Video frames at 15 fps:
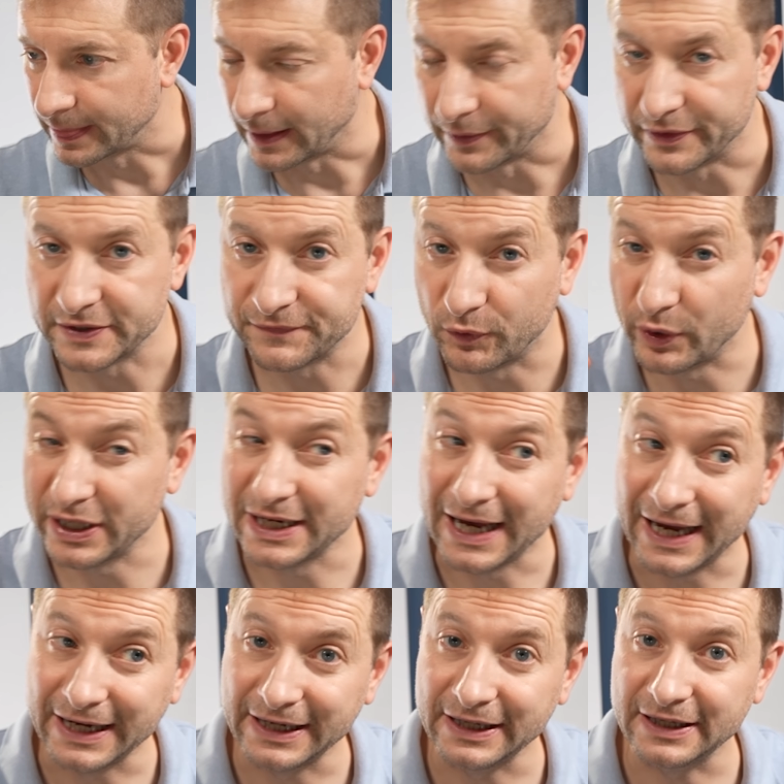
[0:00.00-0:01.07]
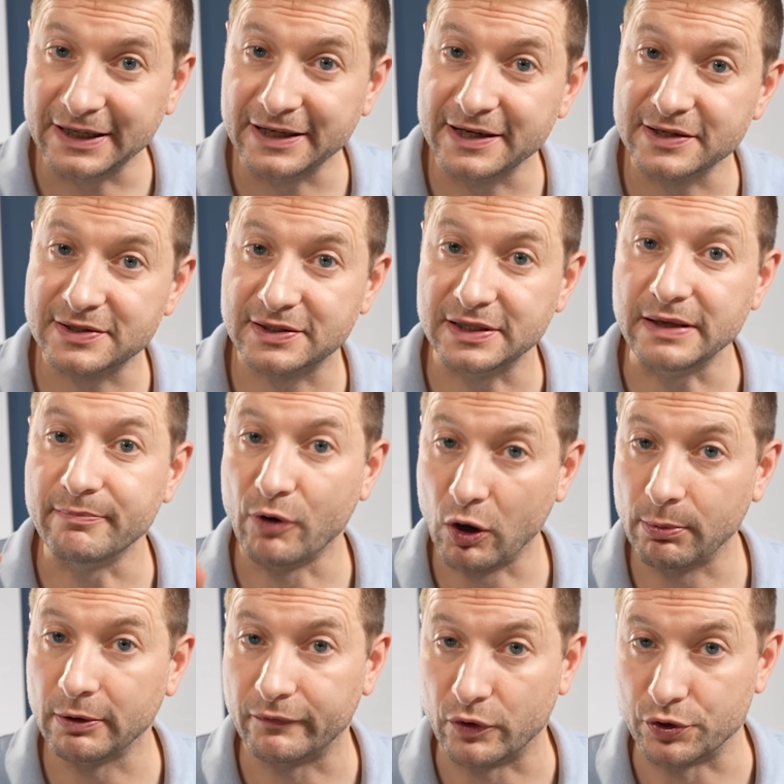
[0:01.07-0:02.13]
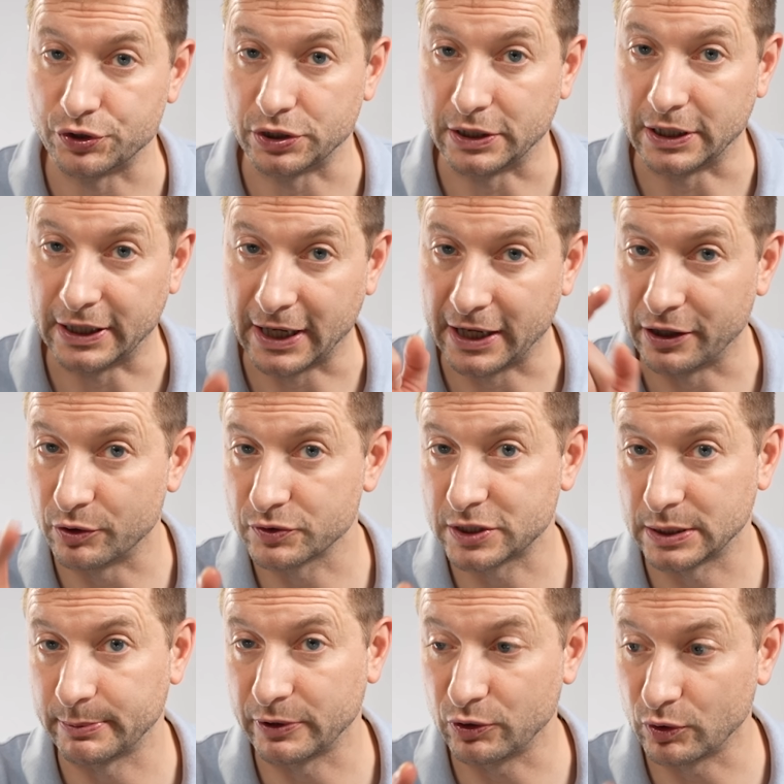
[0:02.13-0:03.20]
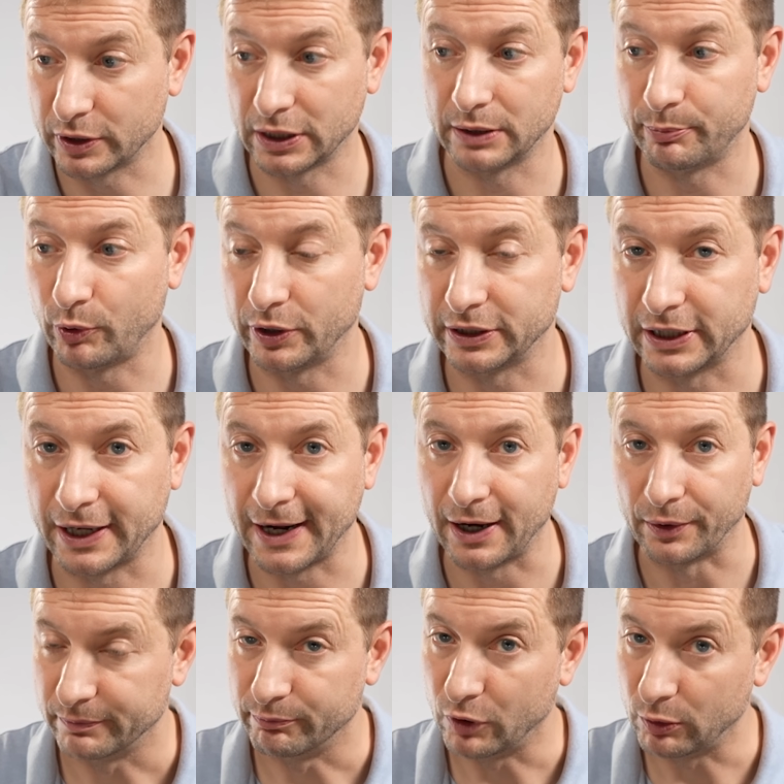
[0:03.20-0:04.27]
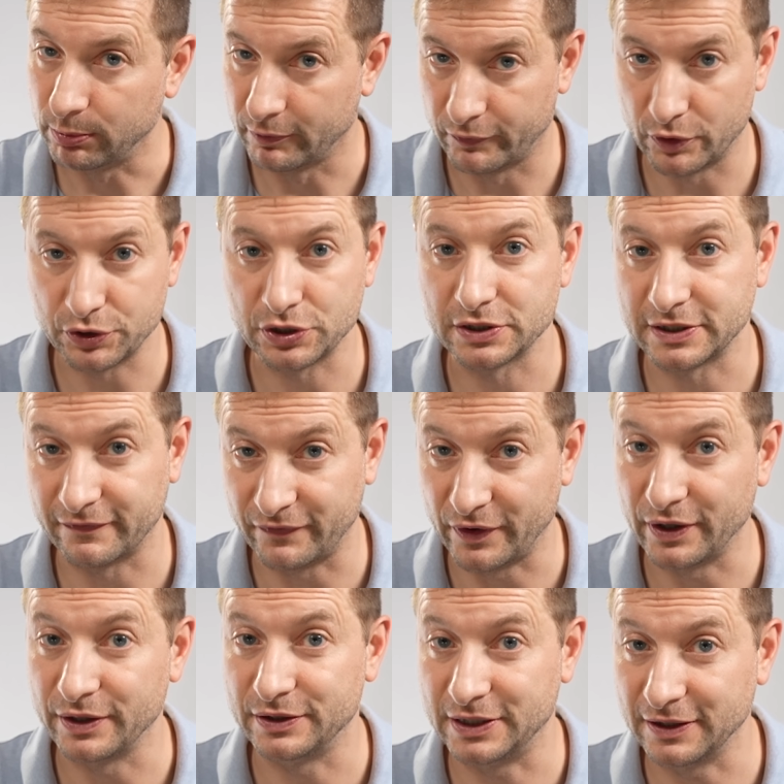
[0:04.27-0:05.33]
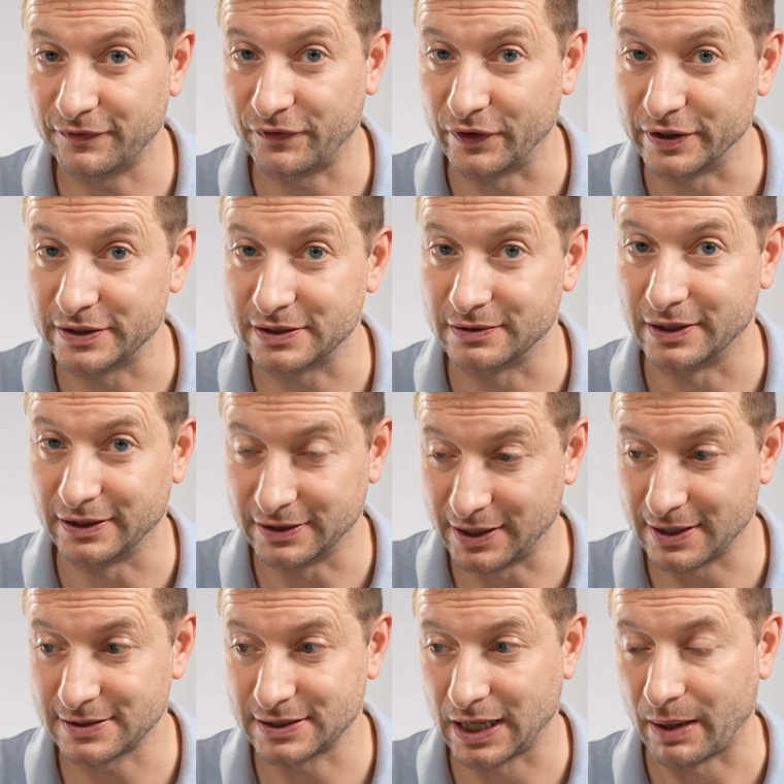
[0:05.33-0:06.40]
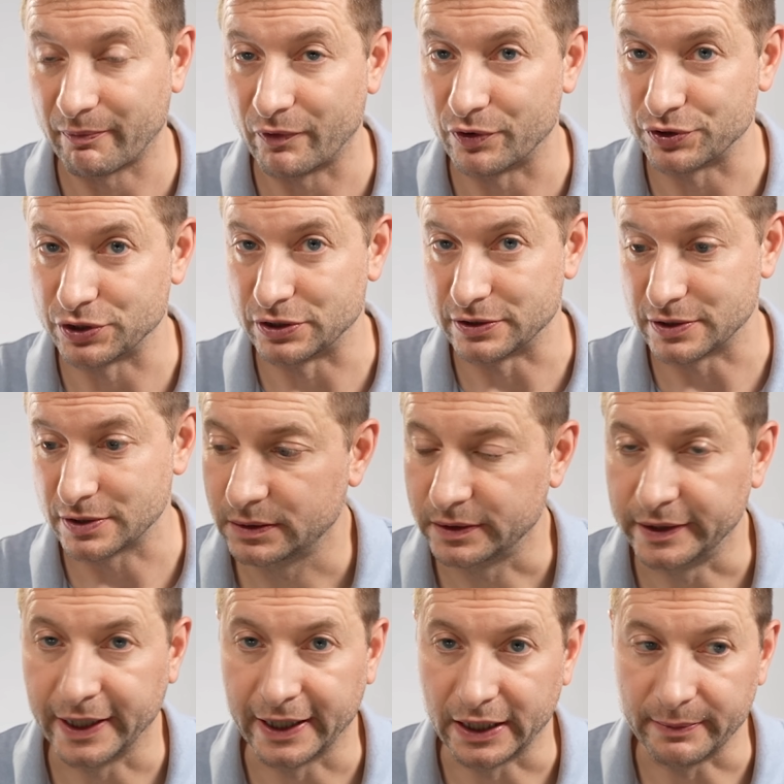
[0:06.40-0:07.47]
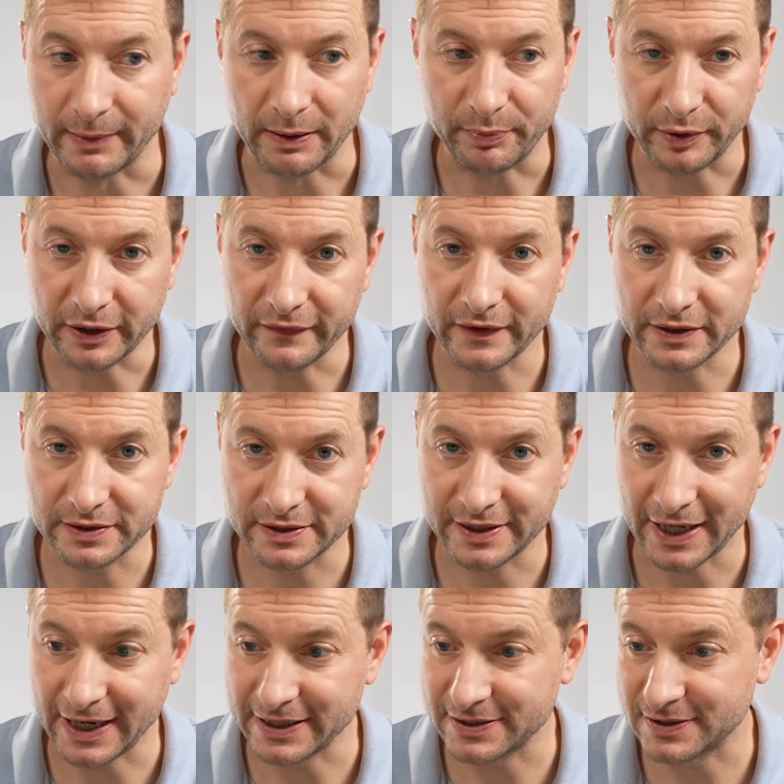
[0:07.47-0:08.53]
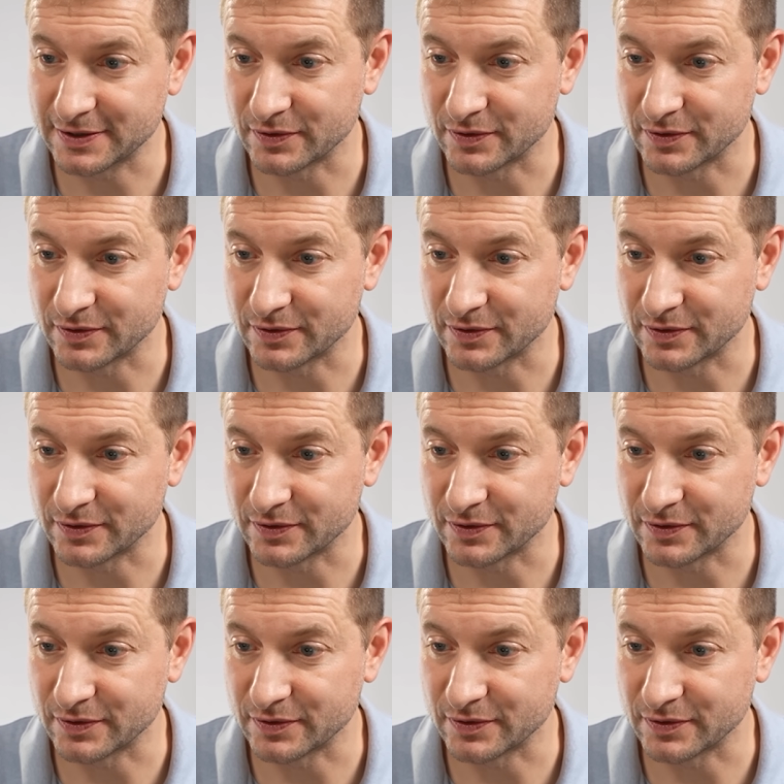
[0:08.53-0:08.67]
Now, uh, this 4090 is the mobile version, and I know some of you are gonna point that out. Mobile versions are very different than desktop versions. Yet in my previous tests